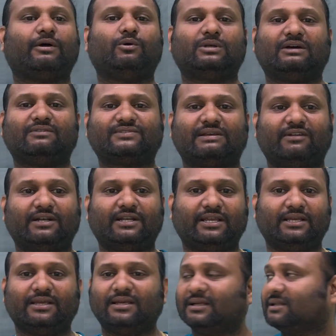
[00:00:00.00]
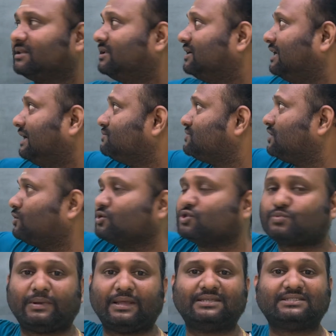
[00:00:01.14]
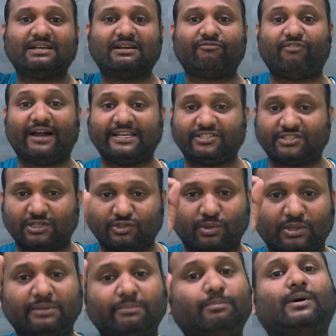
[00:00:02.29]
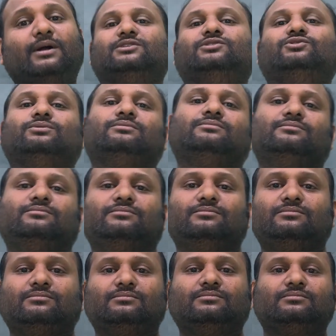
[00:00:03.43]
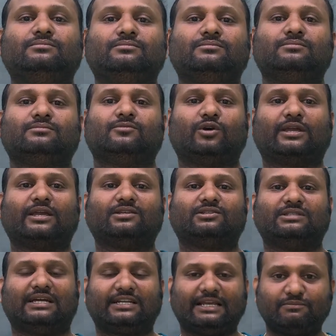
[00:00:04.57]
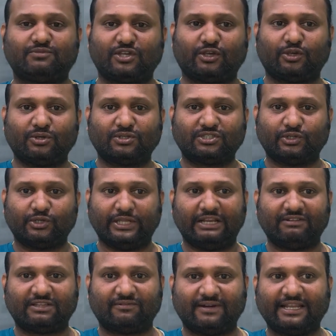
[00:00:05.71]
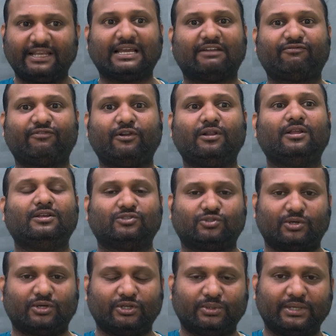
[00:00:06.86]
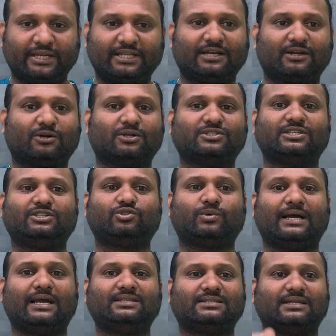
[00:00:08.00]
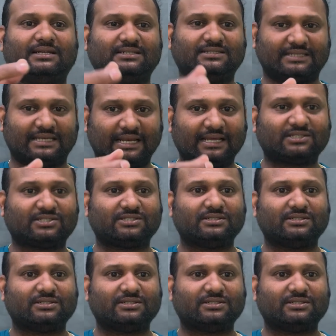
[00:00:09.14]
out of 70, that MCQs plays a vital role, important role. Okay, that MCQs you deal with very careful. So you read the question twice and select